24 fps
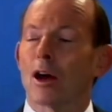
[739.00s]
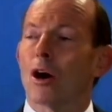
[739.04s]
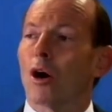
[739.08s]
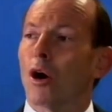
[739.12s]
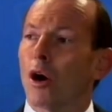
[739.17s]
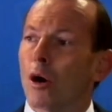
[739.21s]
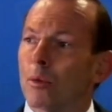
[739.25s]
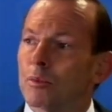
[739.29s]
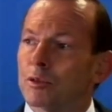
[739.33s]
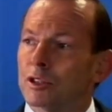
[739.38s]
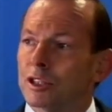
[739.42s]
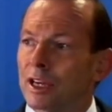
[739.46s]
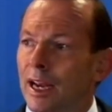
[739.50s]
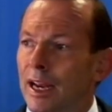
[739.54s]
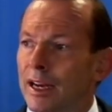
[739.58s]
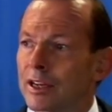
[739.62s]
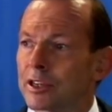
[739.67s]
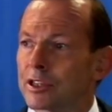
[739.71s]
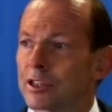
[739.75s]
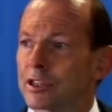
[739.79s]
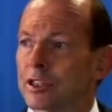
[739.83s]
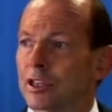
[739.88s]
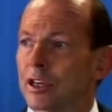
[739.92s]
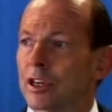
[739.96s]

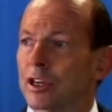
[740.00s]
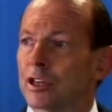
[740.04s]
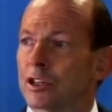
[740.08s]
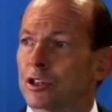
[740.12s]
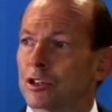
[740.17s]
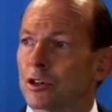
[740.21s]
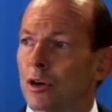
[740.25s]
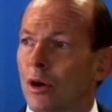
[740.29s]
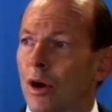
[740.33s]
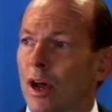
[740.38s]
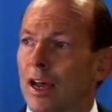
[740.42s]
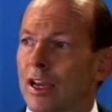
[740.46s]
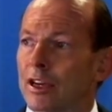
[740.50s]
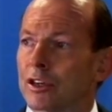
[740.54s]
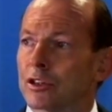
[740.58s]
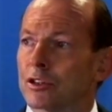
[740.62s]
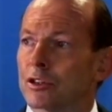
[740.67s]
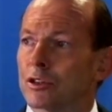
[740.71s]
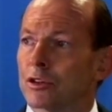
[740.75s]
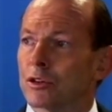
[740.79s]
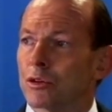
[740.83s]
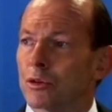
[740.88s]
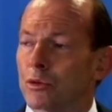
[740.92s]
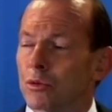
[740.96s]
objects, trying
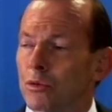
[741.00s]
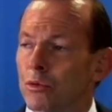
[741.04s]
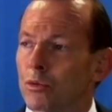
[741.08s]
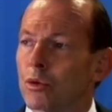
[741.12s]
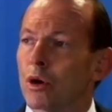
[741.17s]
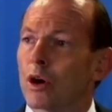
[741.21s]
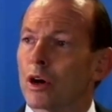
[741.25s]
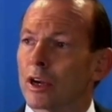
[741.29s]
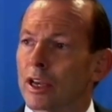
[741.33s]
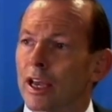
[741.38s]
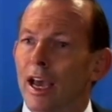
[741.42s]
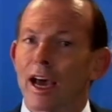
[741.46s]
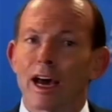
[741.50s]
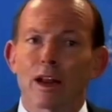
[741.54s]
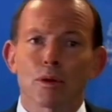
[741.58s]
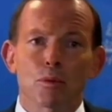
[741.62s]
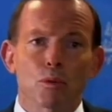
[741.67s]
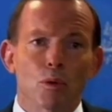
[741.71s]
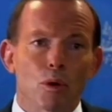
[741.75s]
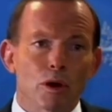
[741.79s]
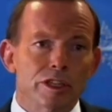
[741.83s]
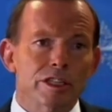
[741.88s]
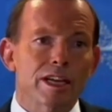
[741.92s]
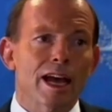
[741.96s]
to work
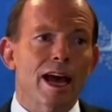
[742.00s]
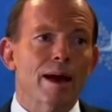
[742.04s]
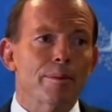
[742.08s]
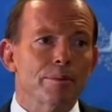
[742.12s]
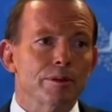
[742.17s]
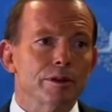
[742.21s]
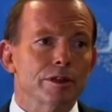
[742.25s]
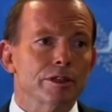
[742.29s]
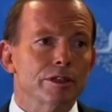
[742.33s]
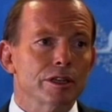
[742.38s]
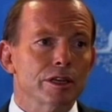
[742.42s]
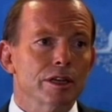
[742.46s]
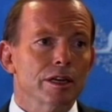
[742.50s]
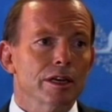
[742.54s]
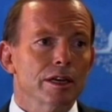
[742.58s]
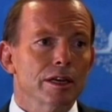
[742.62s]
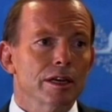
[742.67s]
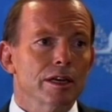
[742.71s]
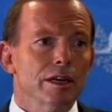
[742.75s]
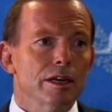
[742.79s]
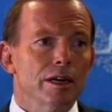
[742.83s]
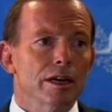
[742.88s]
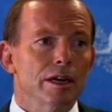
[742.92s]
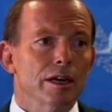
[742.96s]
out what's happened
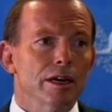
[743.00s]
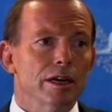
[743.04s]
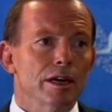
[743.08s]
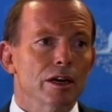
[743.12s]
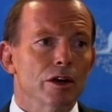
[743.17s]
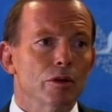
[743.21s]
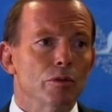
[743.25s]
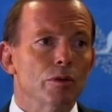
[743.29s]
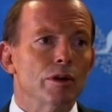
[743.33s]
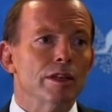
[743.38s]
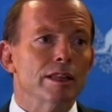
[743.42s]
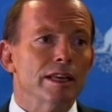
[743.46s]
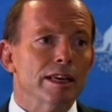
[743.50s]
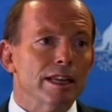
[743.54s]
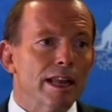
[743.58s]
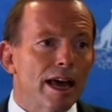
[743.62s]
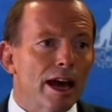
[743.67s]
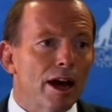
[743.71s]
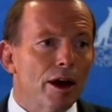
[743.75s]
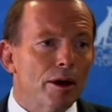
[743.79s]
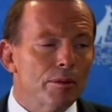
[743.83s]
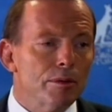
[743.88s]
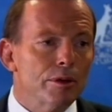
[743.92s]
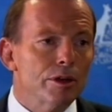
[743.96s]
within
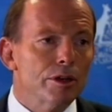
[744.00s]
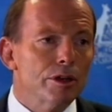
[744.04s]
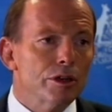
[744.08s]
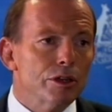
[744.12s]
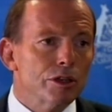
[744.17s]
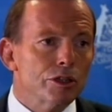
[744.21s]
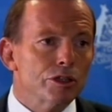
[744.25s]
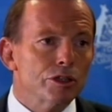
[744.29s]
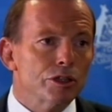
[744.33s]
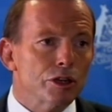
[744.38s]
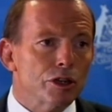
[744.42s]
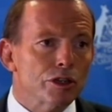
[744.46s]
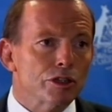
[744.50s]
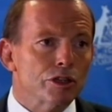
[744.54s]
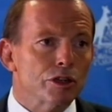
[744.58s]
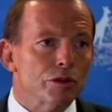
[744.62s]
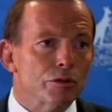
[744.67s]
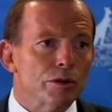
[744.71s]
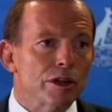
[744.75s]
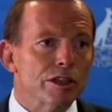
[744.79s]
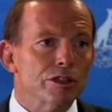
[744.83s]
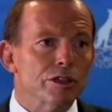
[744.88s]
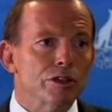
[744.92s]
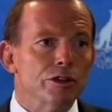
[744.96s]
our search
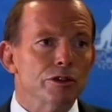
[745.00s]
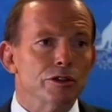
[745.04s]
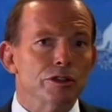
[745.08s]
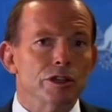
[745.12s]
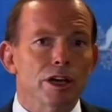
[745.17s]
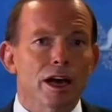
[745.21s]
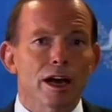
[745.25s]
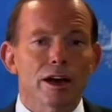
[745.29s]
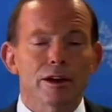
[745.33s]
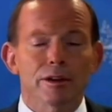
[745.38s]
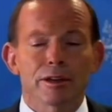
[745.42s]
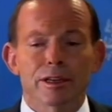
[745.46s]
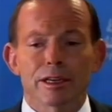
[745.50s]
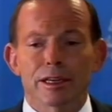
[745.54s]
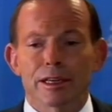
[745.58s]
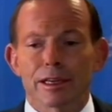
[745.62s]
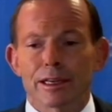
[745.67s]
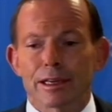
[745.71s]
and rescue zone.